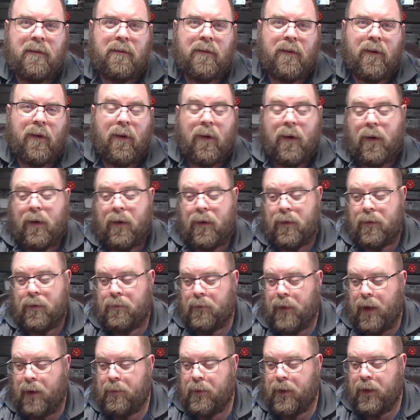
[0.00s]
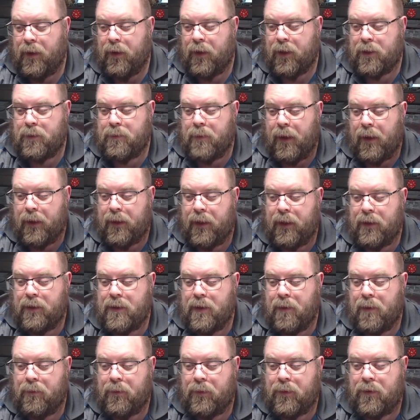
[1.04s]
Or maybe they're expecting
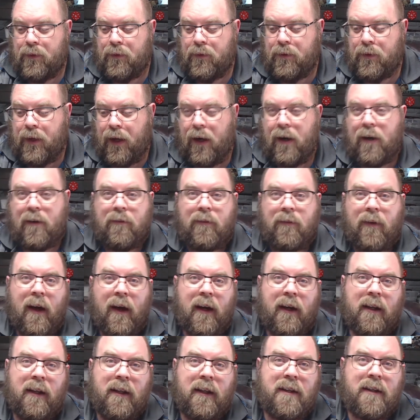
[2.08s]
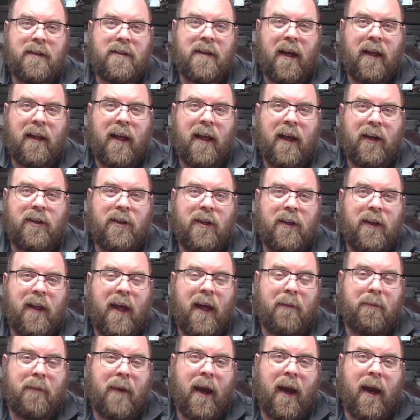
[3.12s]
something terrifying and it's not actually
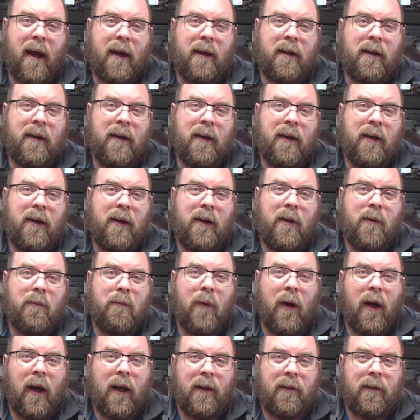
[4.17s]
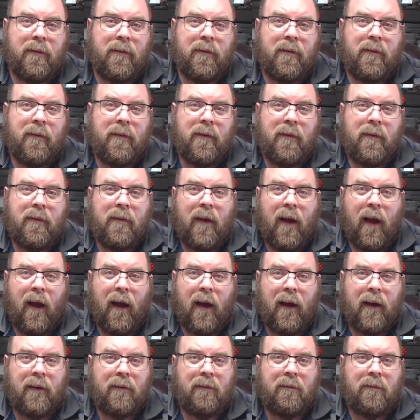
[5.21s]
that bad. But
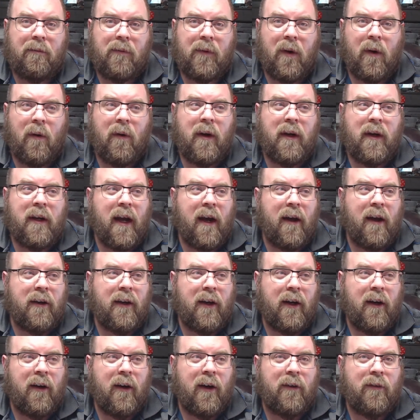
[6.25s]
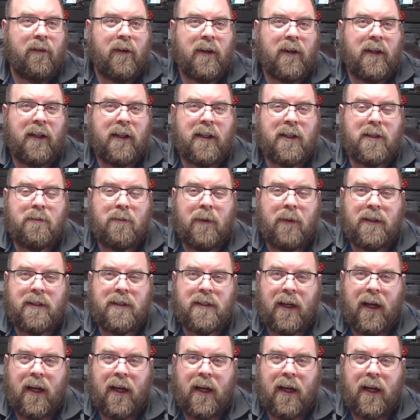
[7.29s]
going down here and ridding this place of